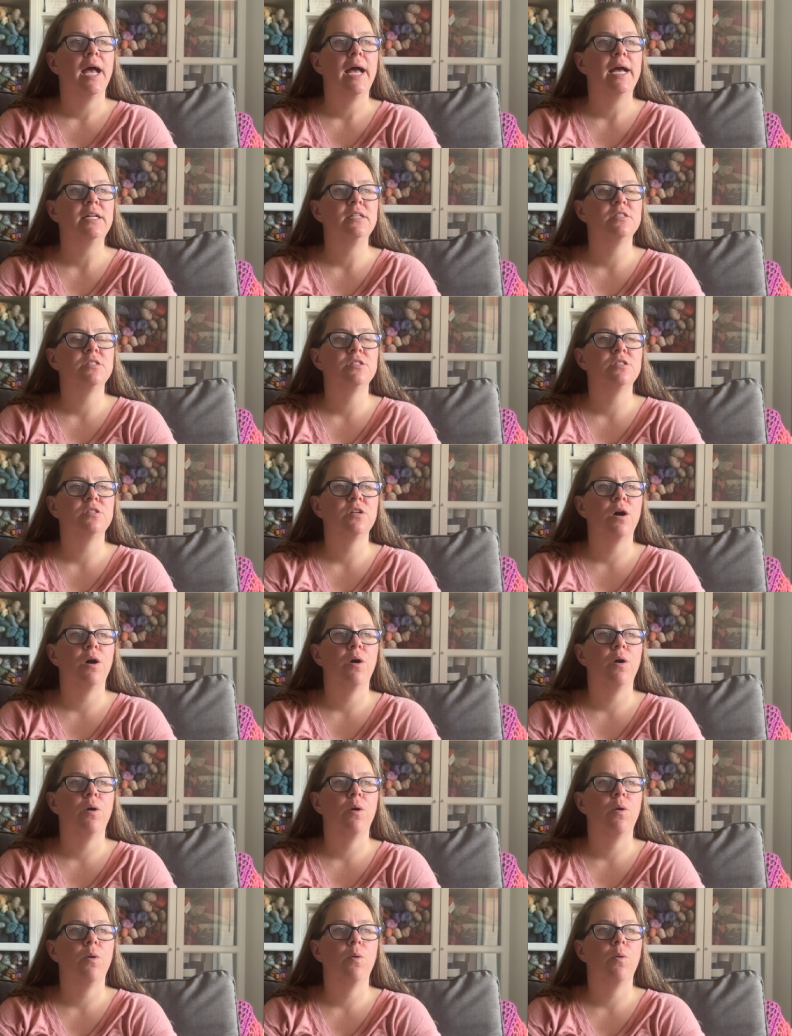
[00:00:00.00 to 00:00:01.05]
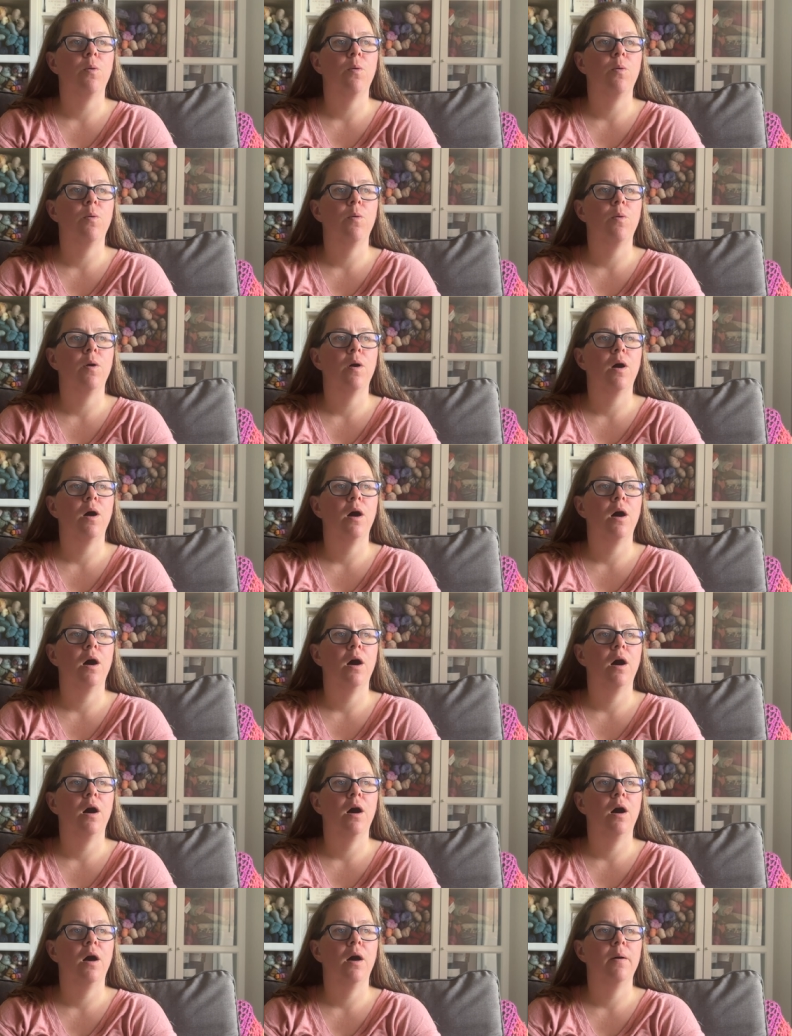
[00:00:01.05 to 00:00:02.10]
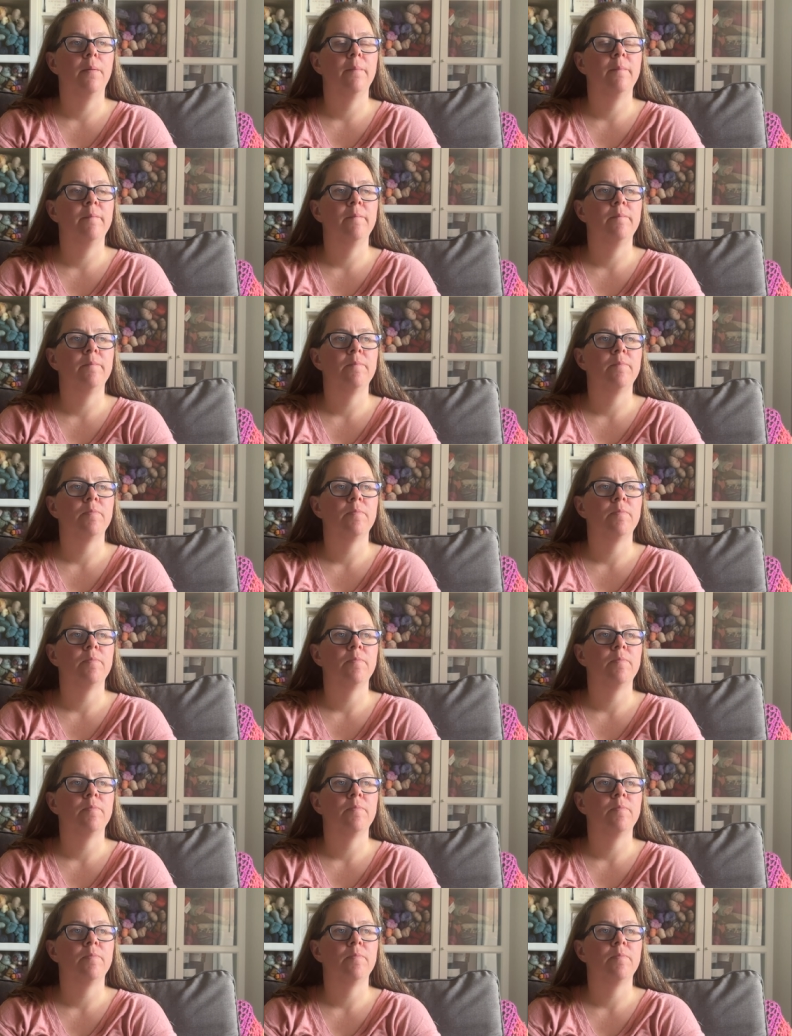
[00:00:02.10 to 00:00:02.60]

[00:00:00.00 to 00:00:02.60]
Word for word: And so, um,